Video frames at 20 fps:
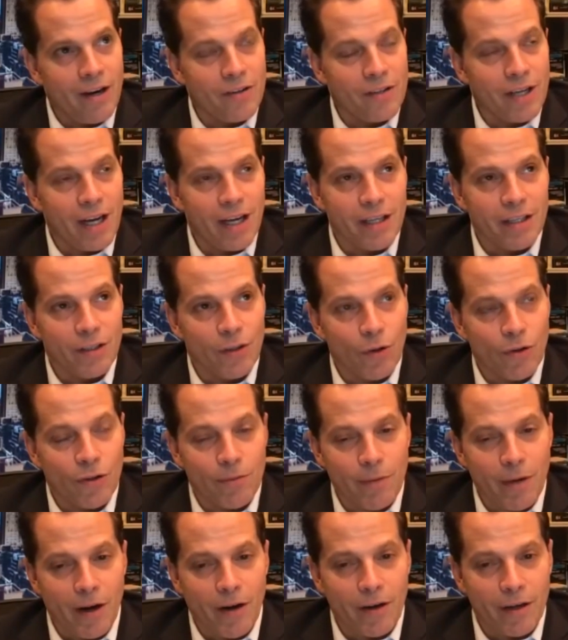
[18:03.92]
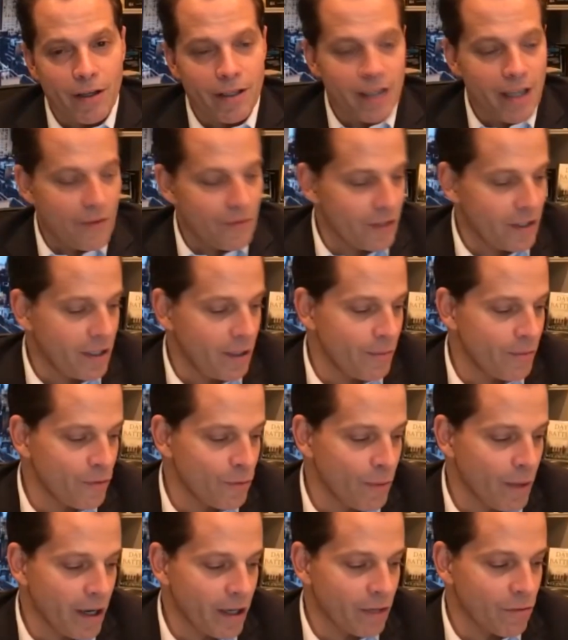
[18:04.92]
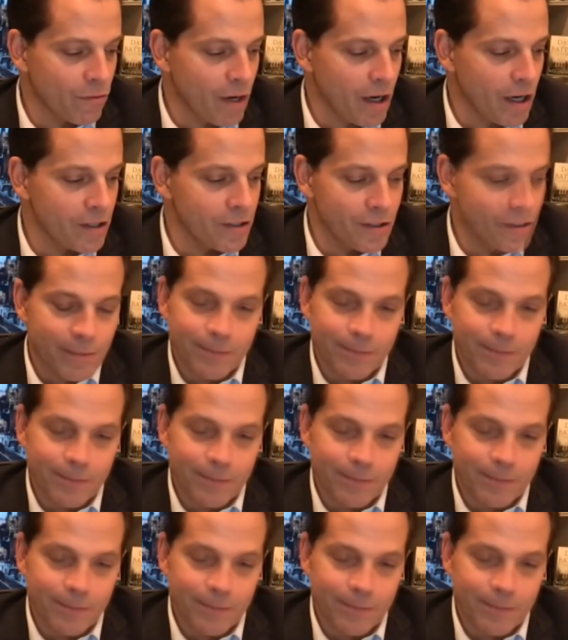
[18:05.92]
dye in North America, you have to come through my garage.